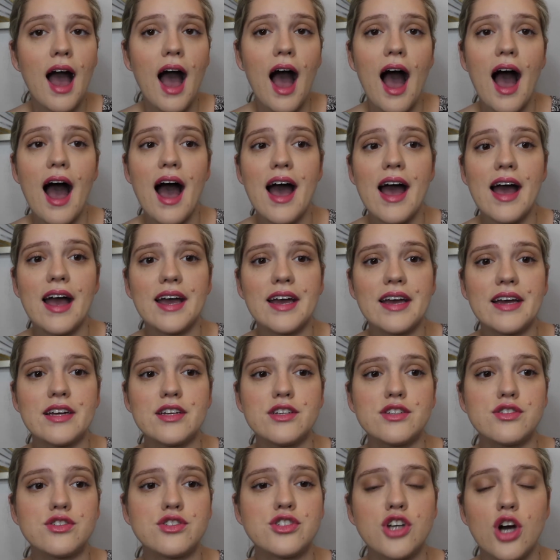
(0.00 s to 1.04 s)

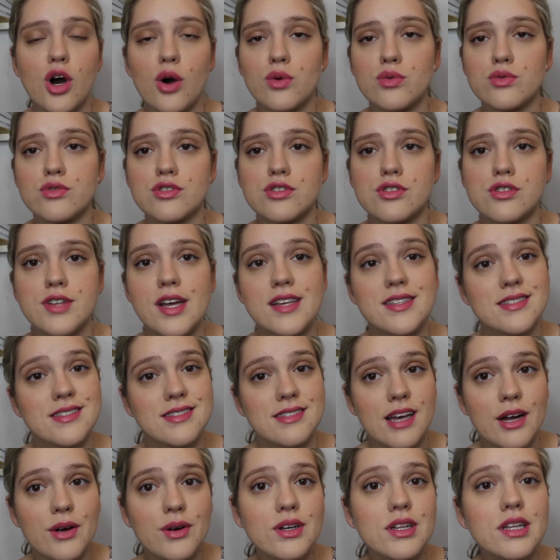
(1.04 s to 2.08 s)
I don't
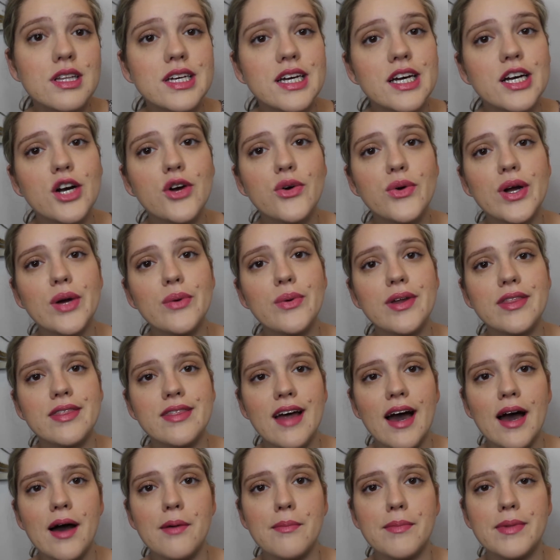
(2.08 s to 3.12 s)
necessarily agree with
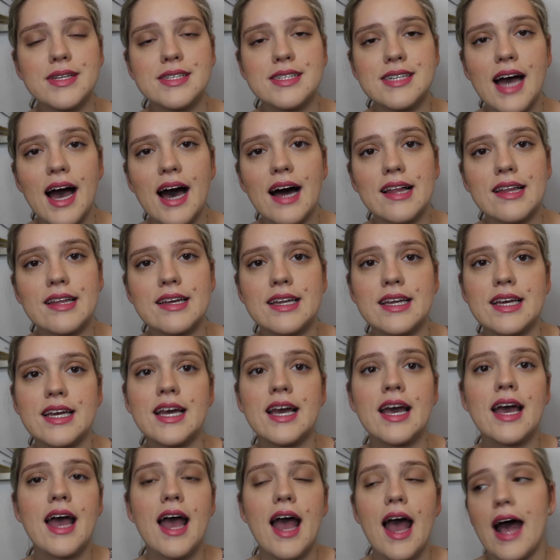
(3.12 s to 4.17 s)
that
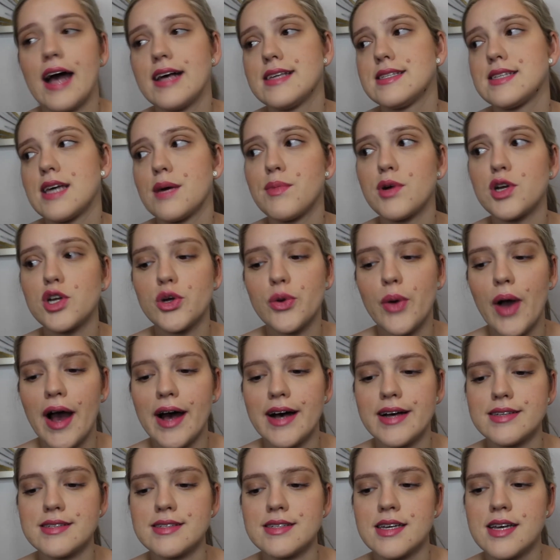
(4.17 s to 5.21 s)
mentality. As someone who
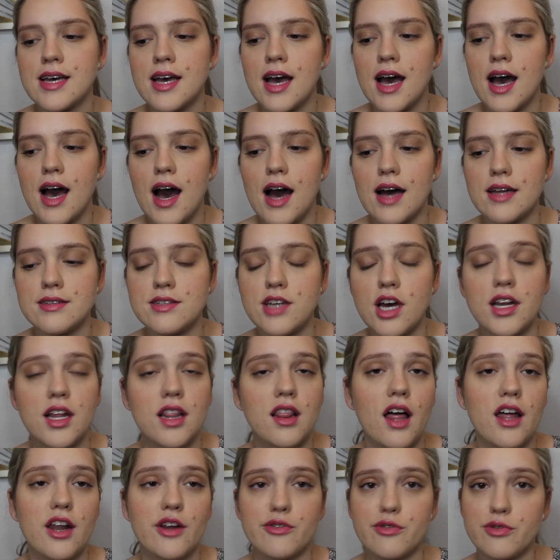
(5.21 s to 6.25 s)
has done a
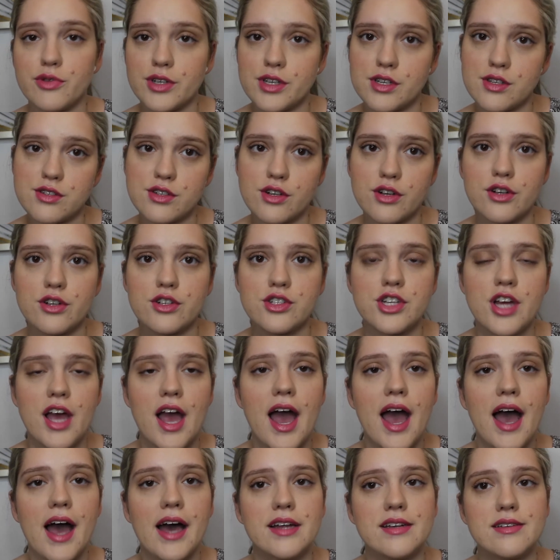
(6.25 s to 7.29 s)
lot of research
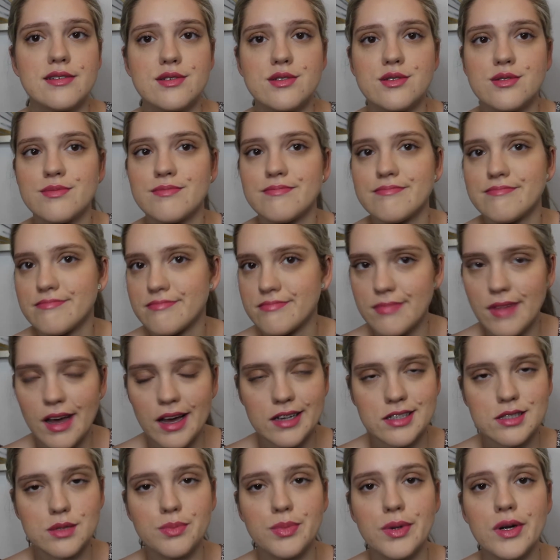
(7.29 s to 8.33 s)
and
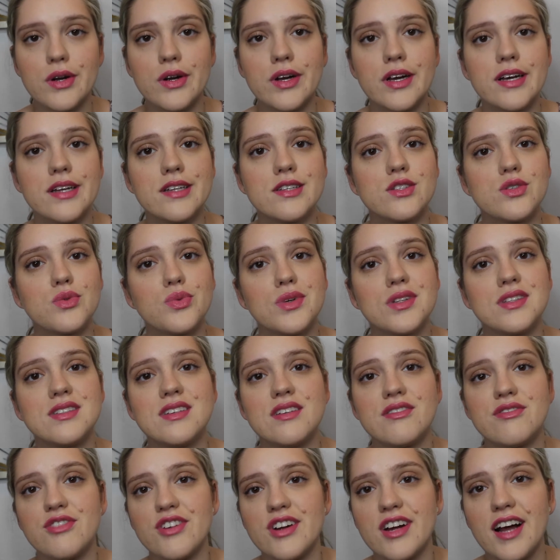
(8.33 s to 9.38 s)
experience with
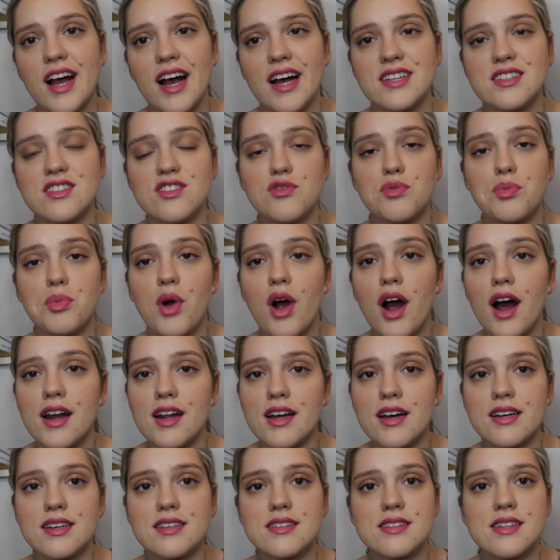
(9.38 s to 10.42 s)
different kinds of
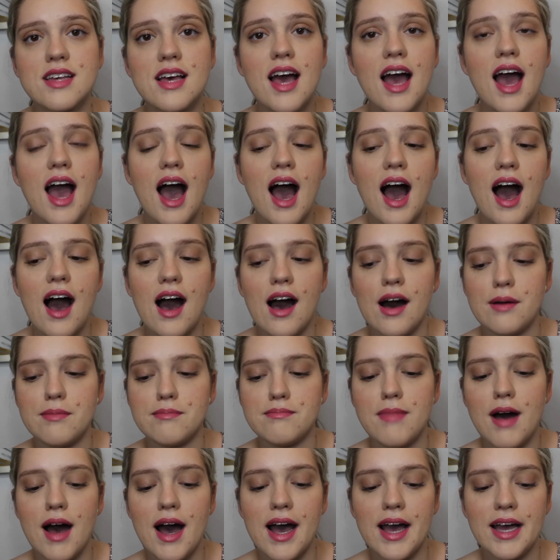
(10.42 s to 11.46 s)
products,
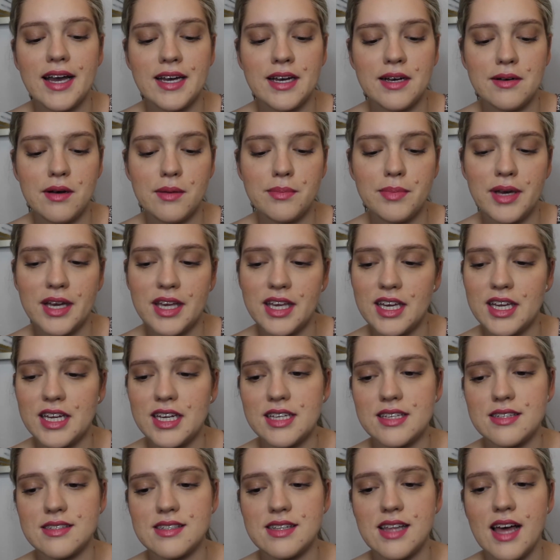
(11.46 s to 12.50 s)
my opinion
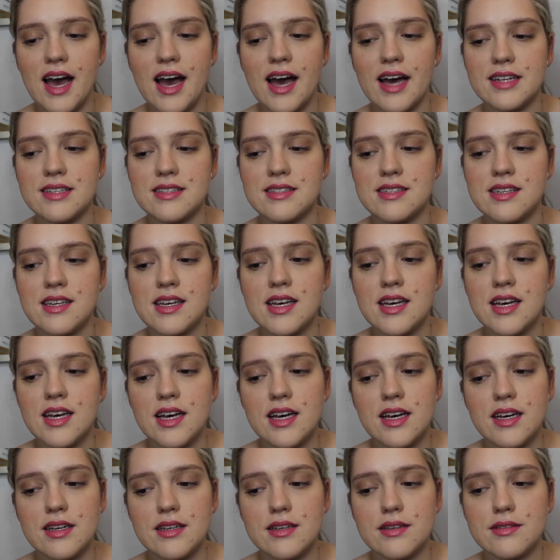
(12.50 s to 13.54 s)
is that
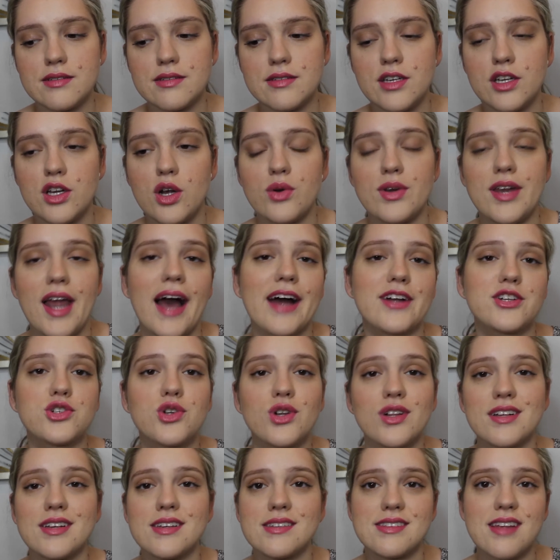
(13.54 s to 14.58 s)

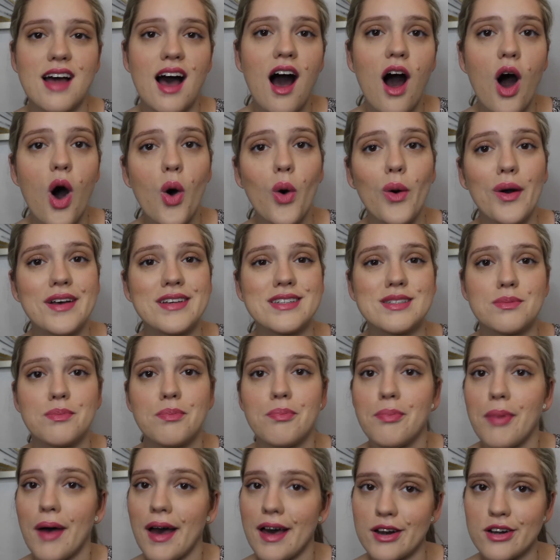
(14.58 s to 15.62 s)
natural is not always
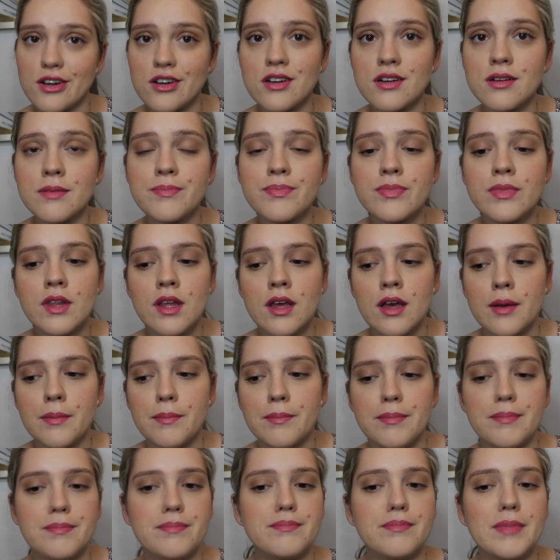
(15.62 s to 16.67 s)
better.
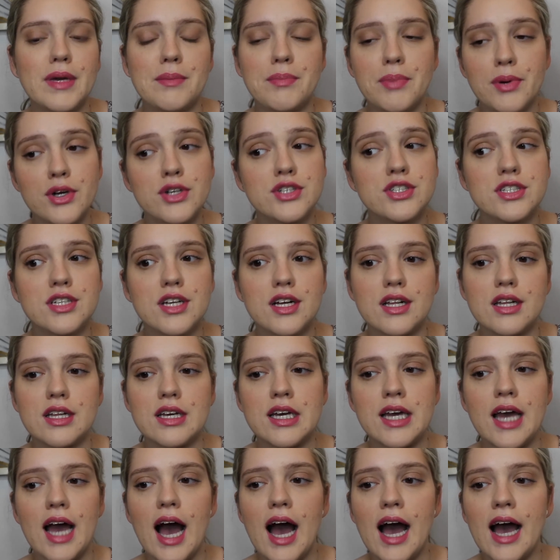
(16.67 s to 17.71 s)
Me
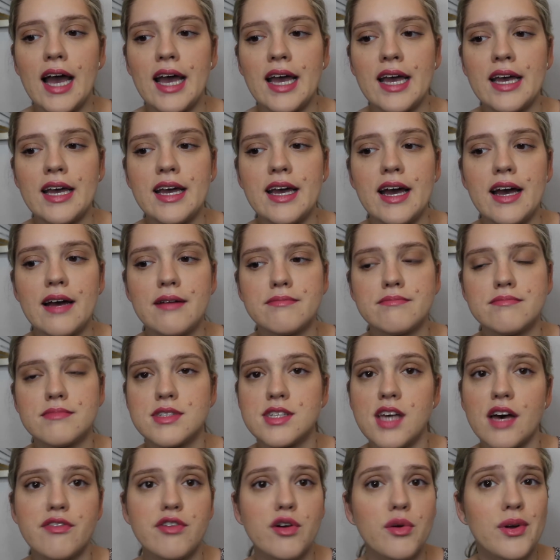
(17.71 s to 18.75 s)
personally, I
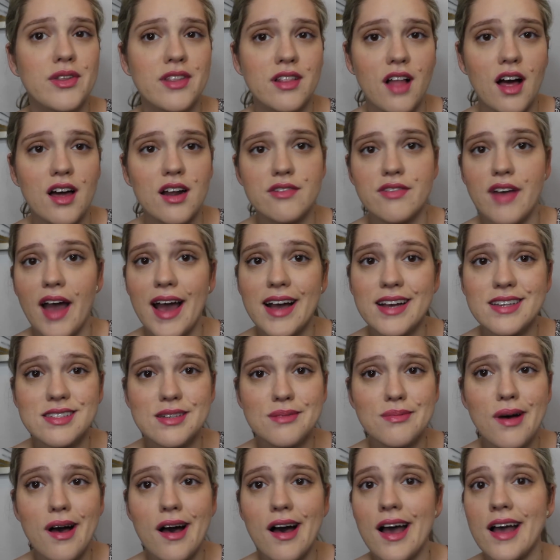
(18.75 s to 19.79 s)
suffer with a lot of
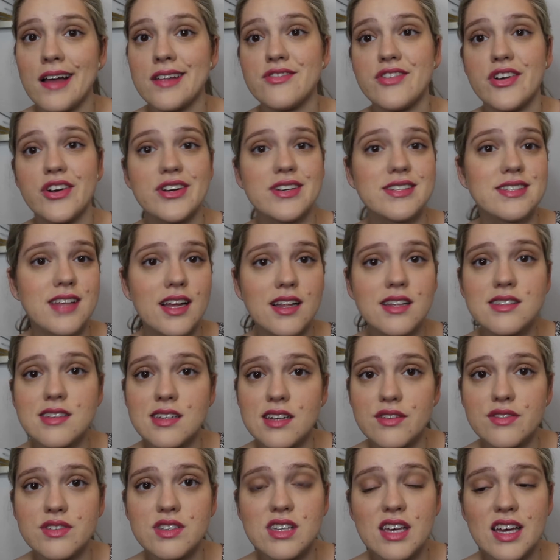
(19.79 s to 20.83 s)
eczema and very
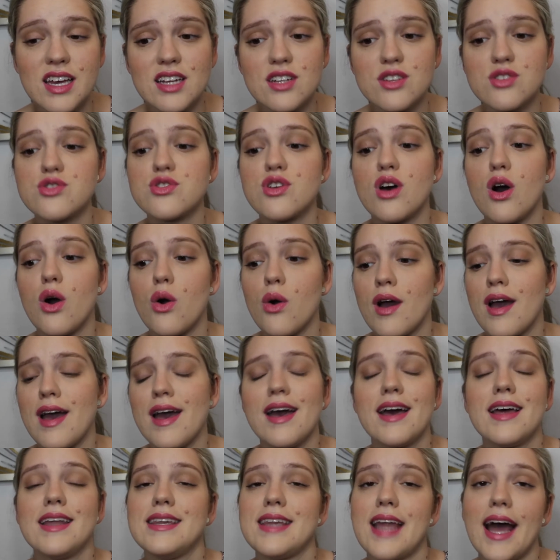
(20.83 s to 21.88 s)
sensitive skin, so
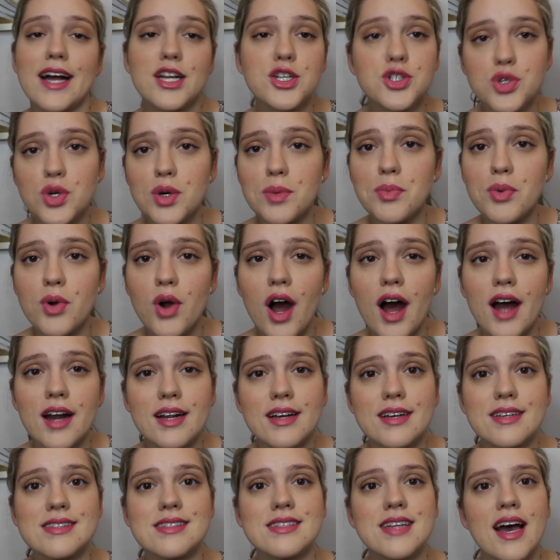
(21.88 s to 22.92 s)
natural
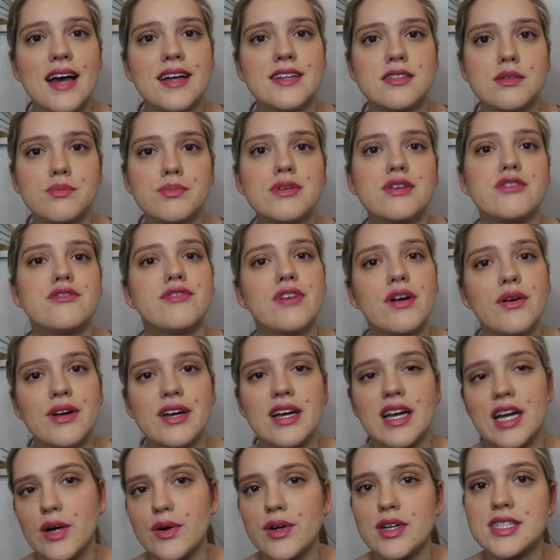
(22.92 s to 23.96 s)
products tend to be
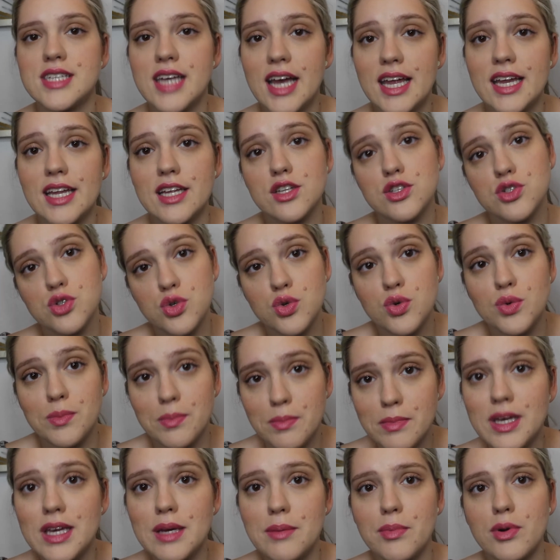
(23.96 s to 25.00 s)
very irritating to
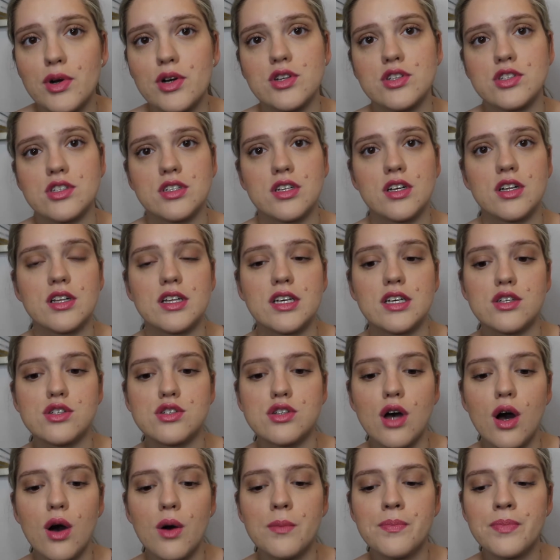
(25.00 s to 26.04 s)
me personally.
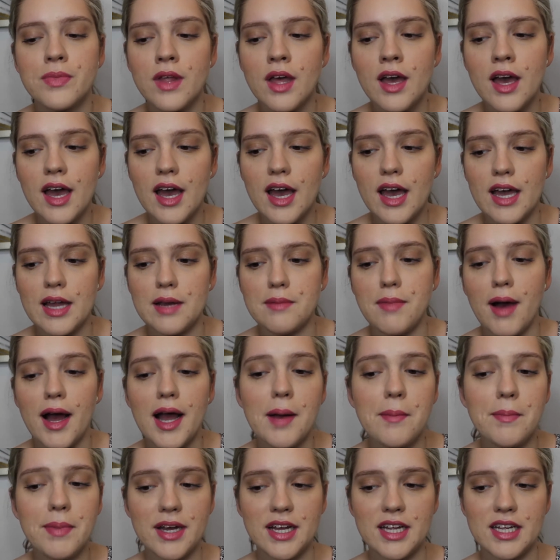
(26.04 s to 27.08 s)
So in my
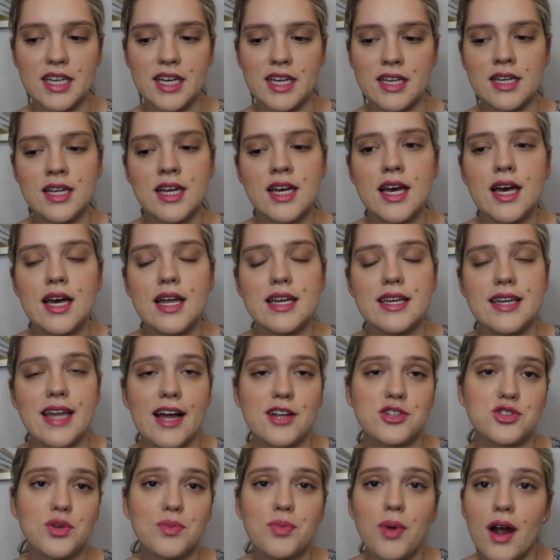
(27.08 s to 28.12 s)
opinion,
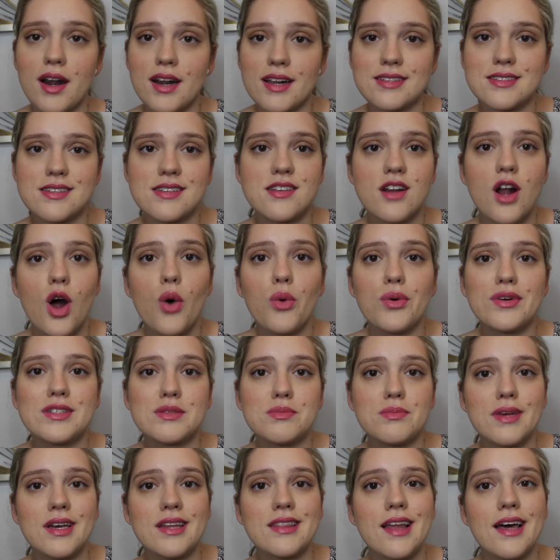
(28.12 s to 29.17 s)
natural products doesn't always
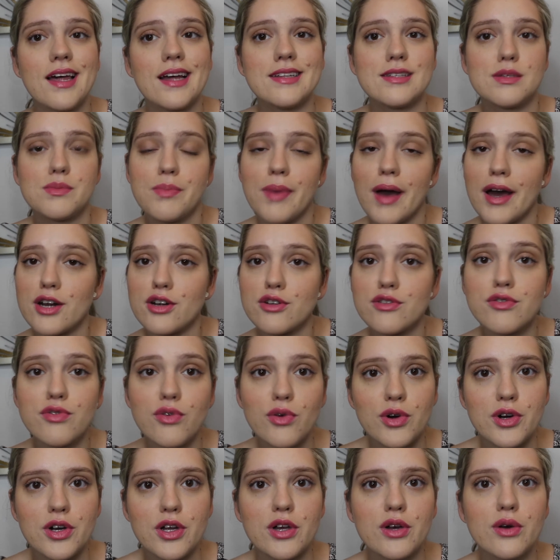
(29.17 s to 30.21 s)
mean that it's better
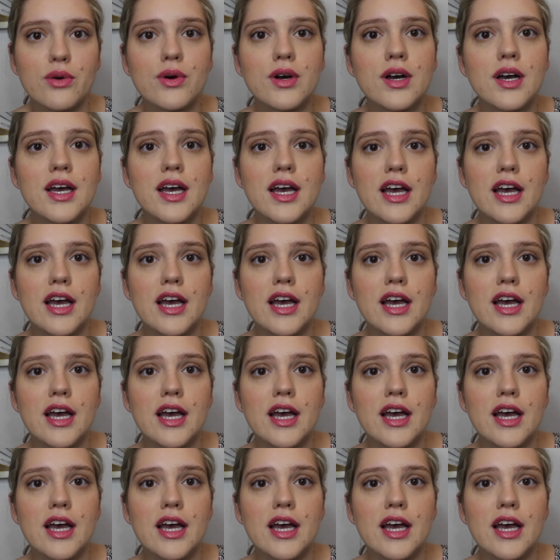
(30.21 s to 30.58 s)
for you.